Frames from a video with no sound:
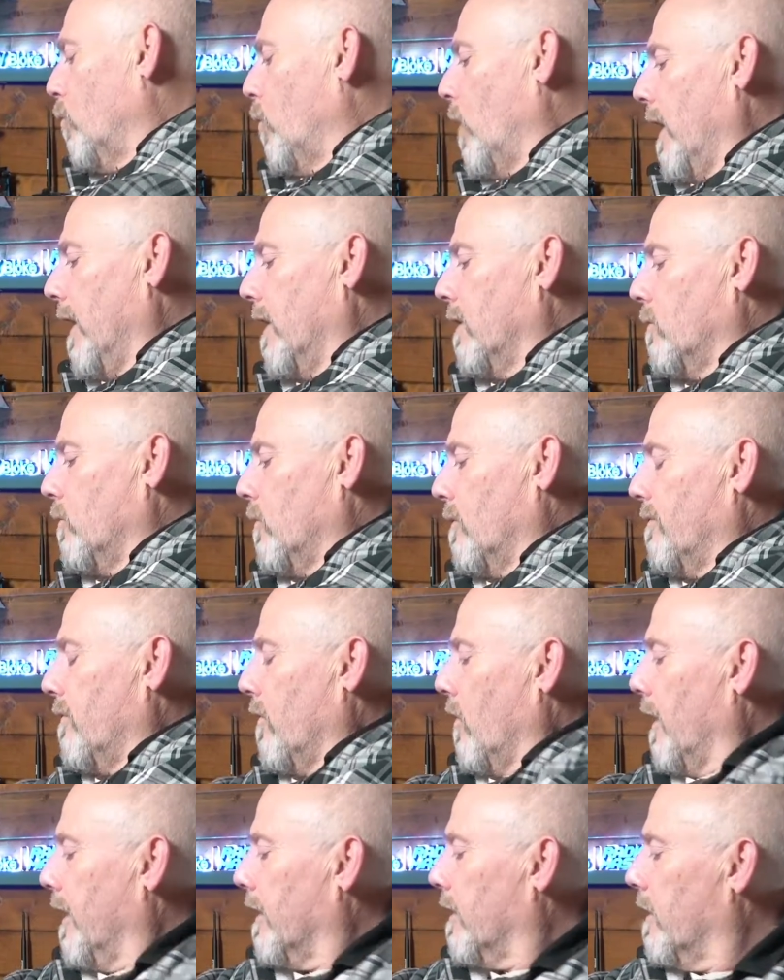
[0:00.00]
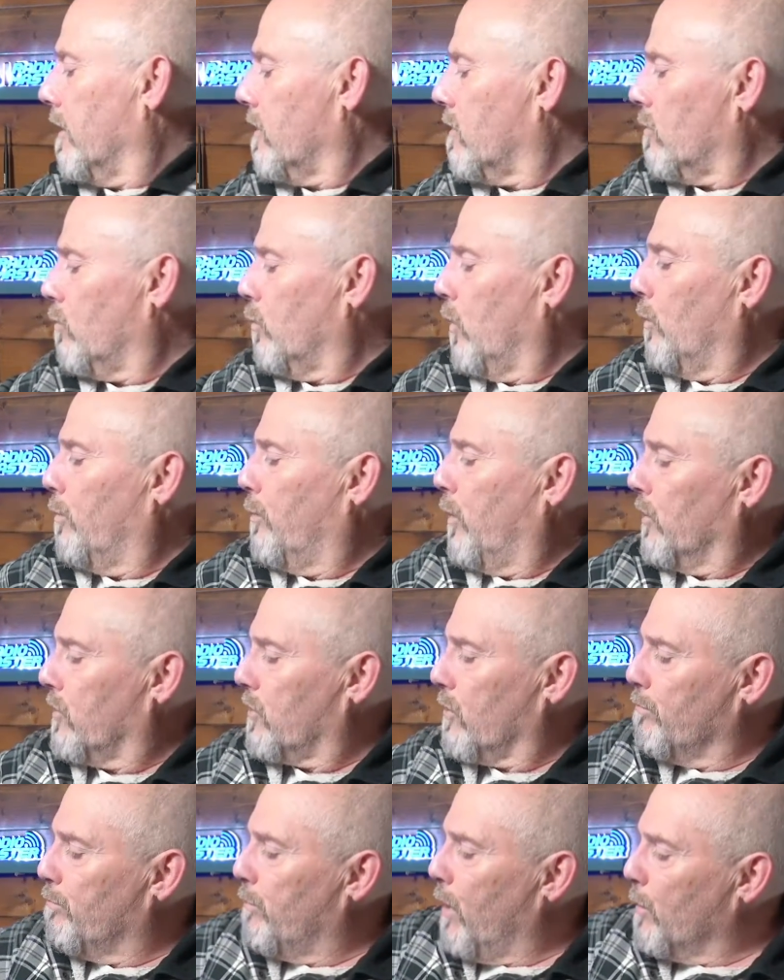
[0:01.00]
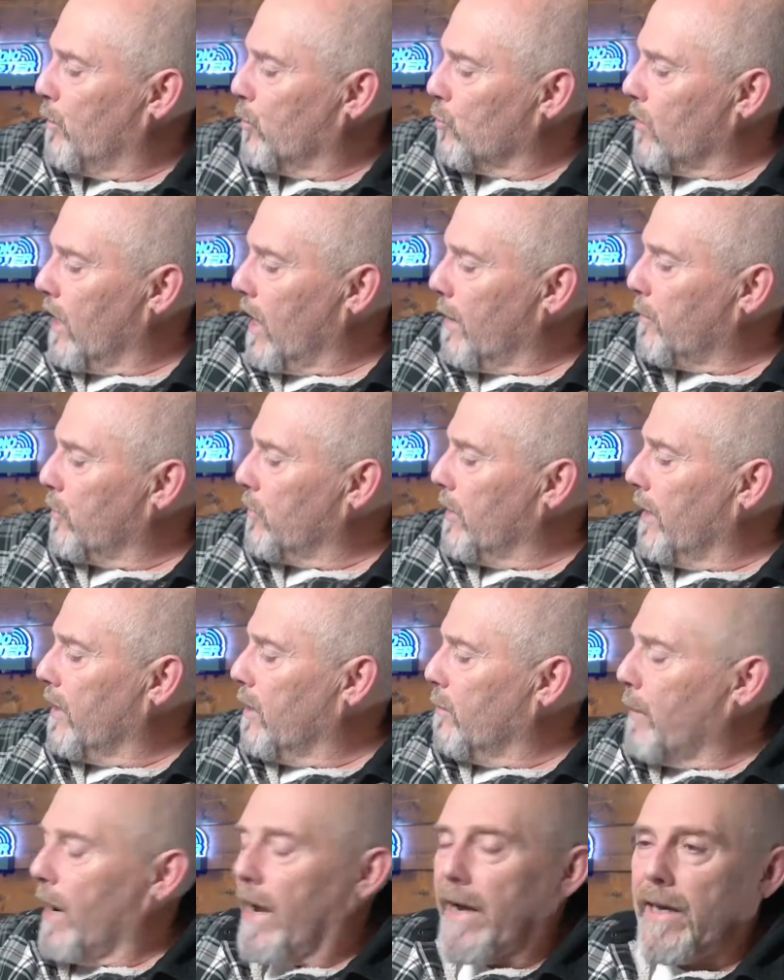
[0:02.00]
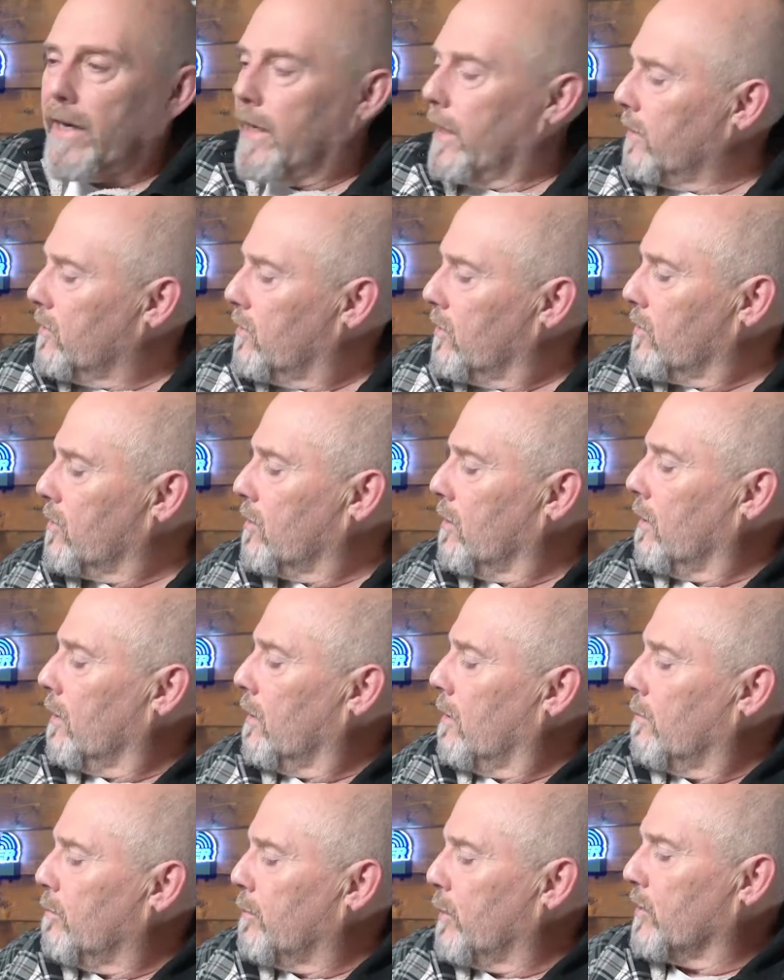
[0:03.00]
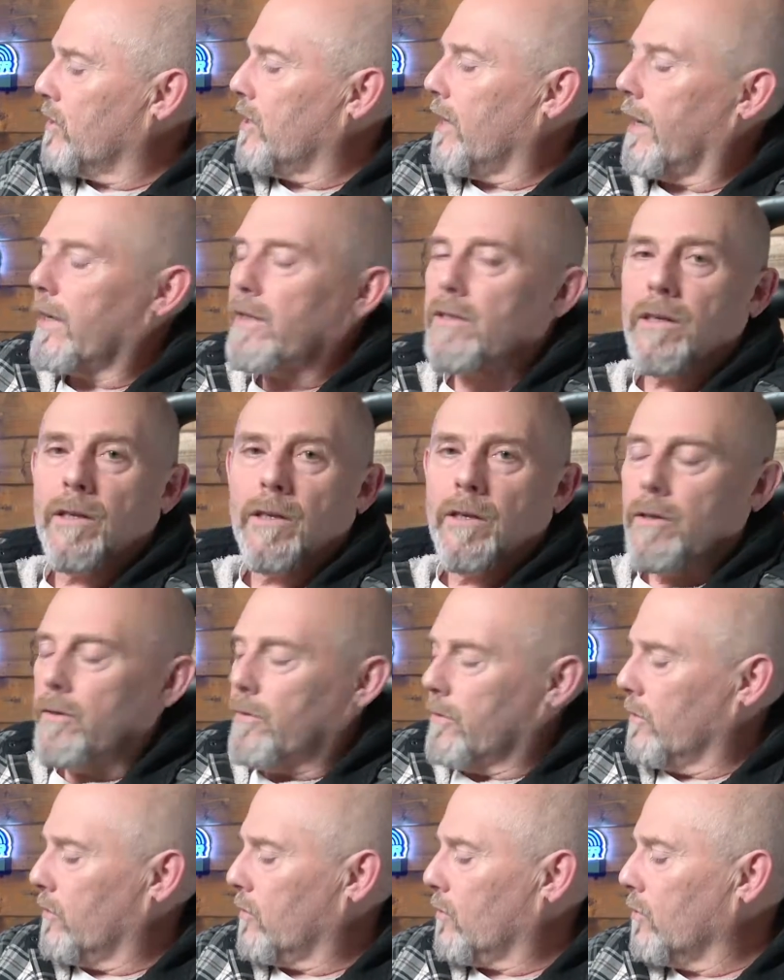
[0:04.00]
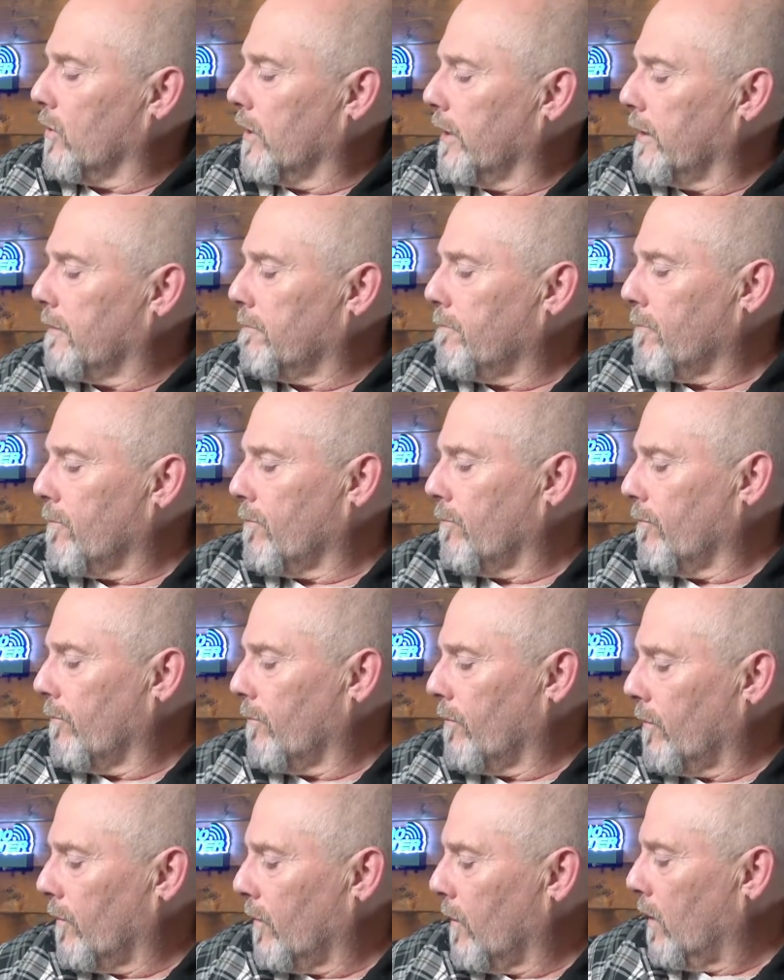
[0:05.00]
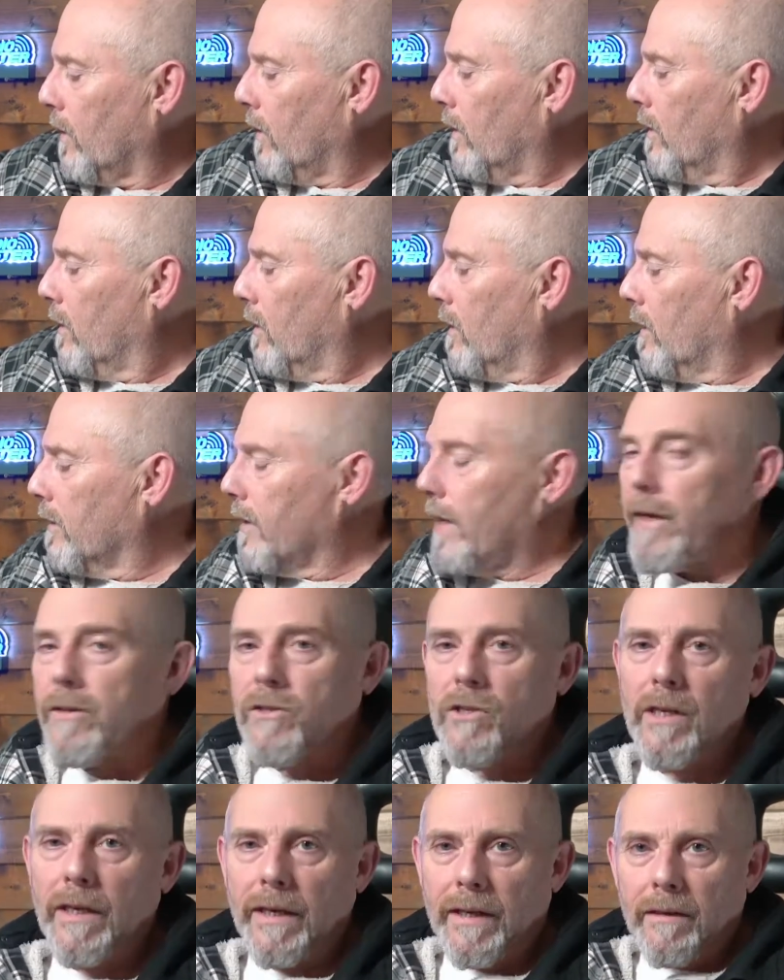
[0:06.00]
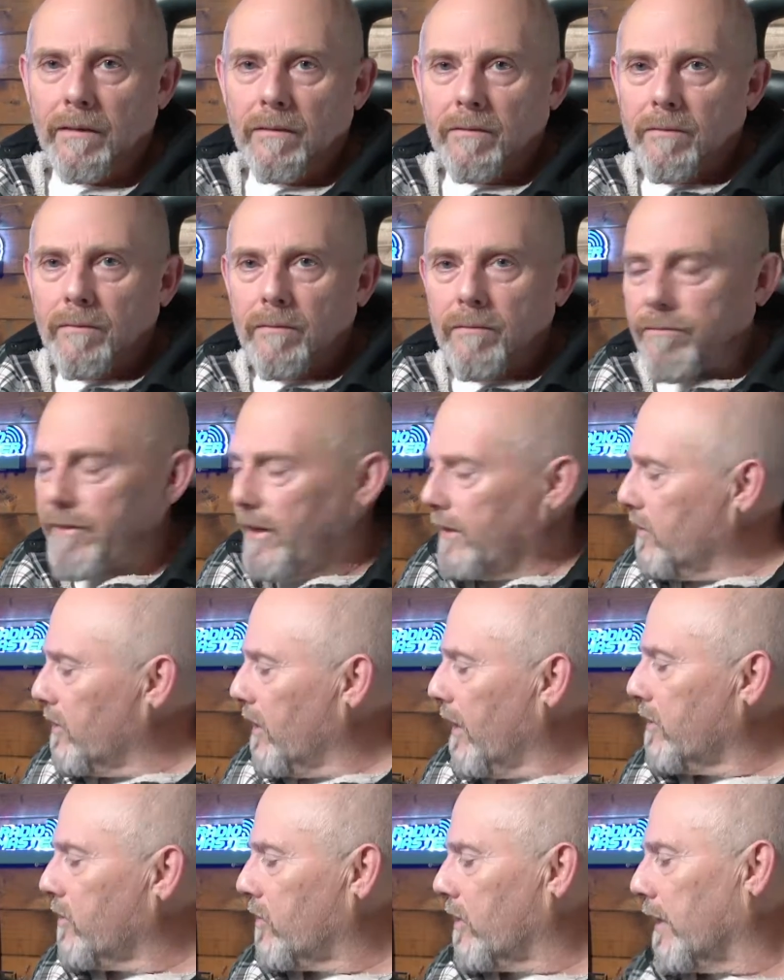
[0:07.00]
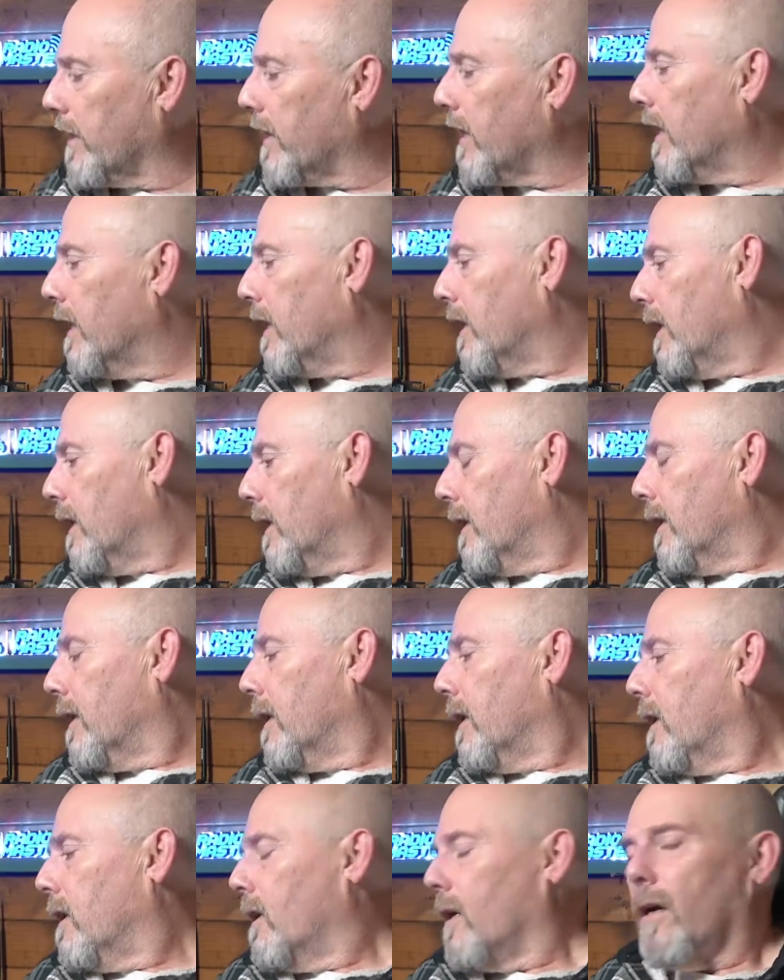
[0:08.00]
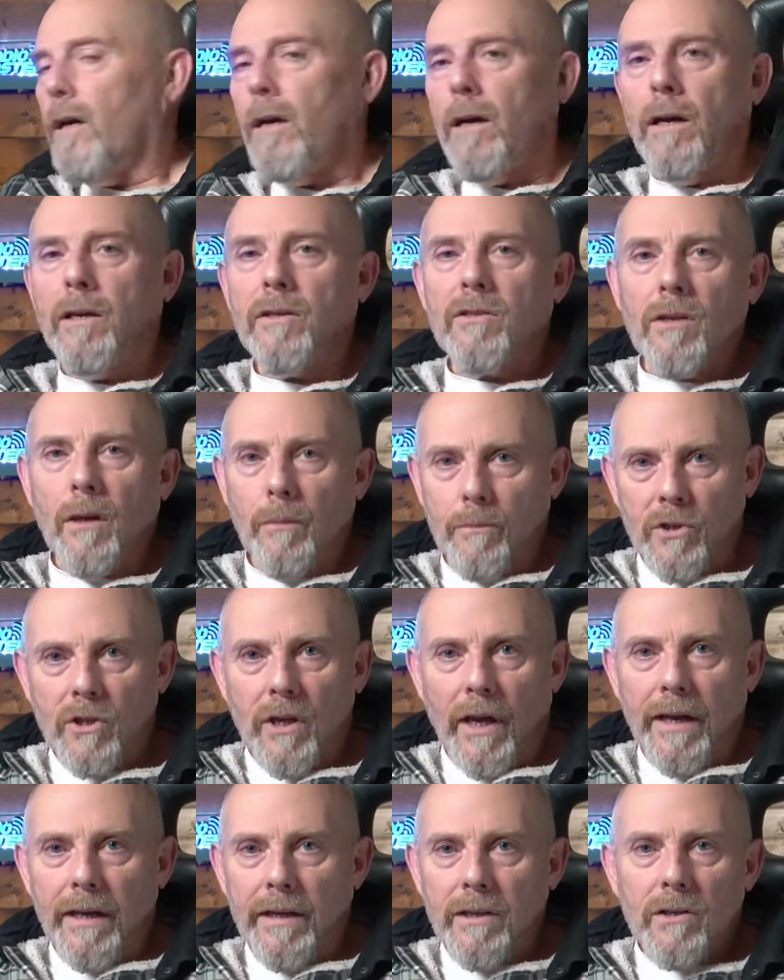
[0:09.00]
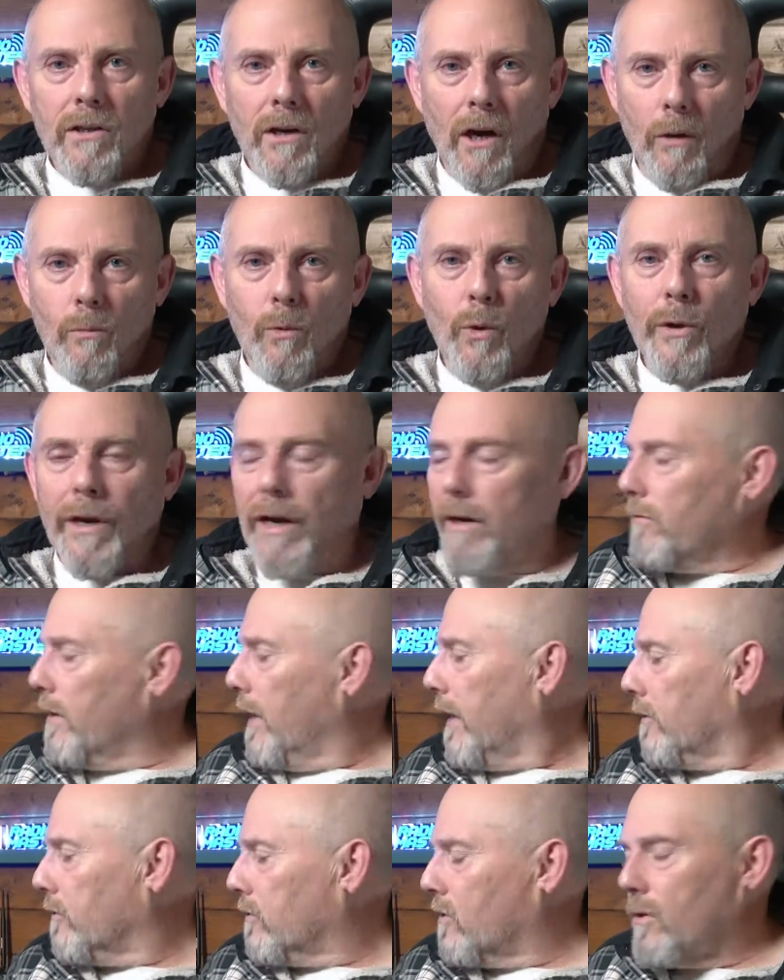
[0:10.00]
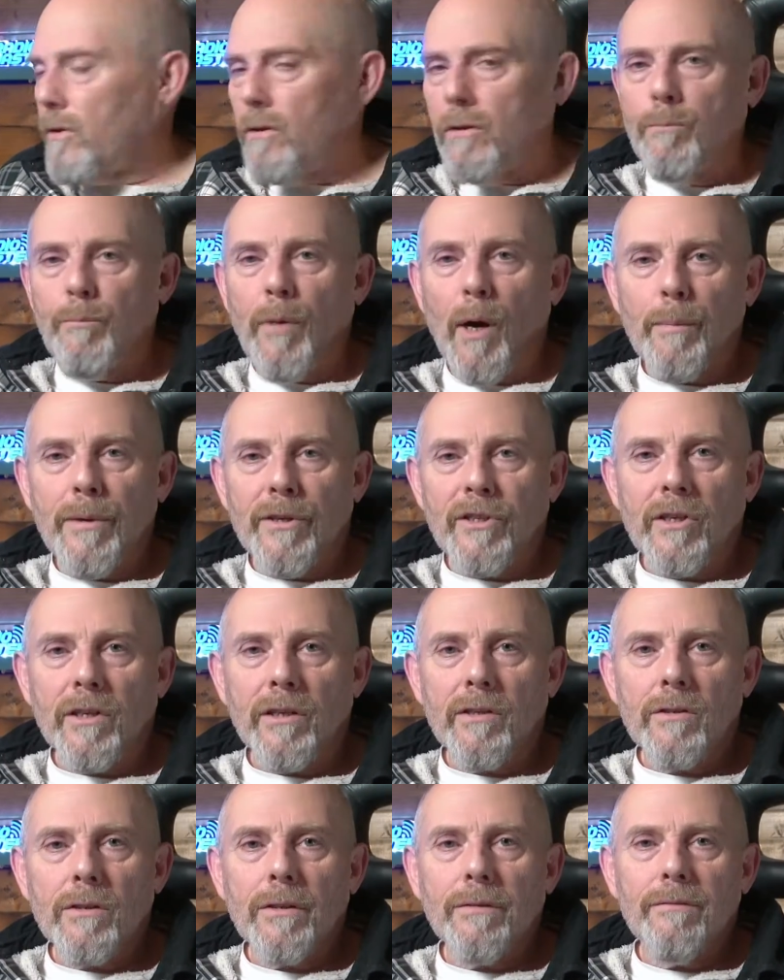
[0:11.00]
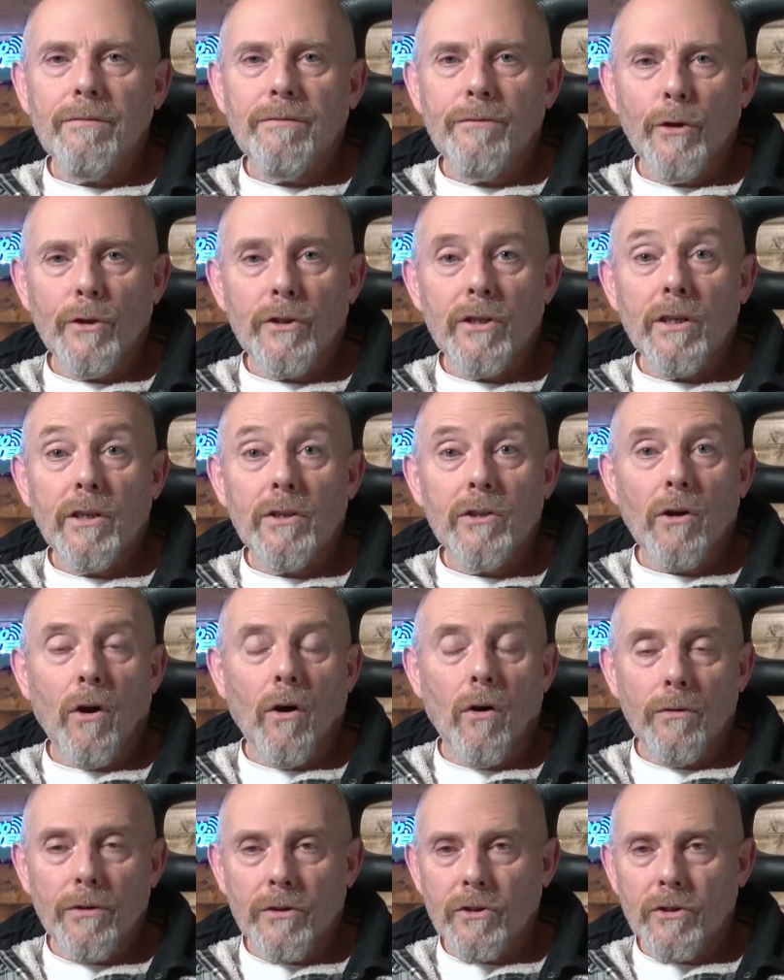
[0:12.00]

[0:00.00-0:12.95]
when flying this, we'll put some bubble wrap around the back here just to protect the screen. And that's it, fantastic. At some stage, I will get round to publishing some footage on